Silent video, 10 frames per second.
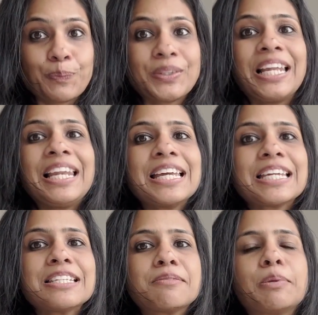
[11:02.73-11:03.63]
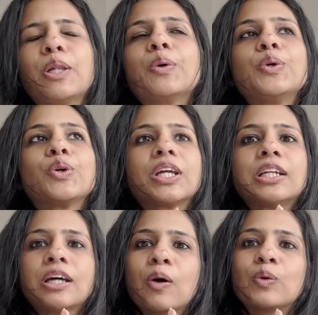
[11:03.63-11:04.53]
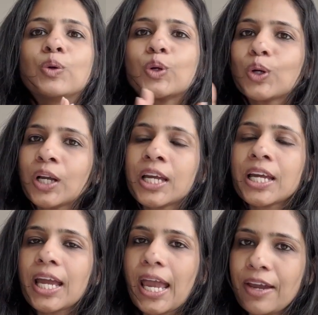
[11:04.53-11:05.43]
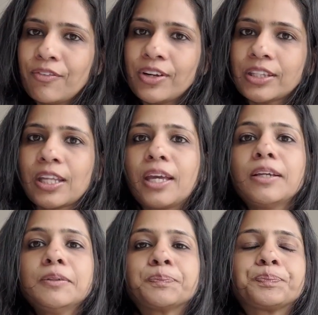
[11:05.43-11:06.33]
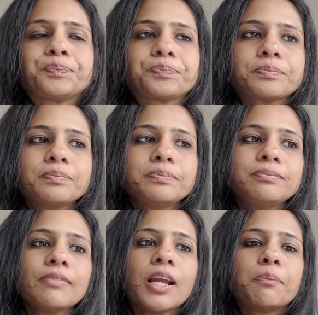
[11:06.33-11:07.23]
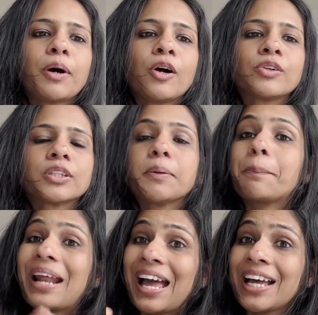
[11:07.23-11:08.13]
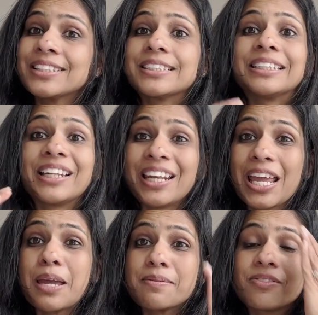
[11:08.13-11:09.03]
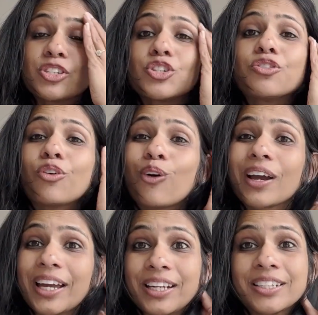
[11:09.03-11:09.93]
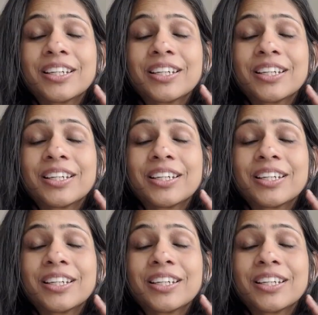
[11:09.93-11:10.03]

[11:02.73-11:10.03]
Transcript: The link is below. You can download everything about the brands and the names which you forget.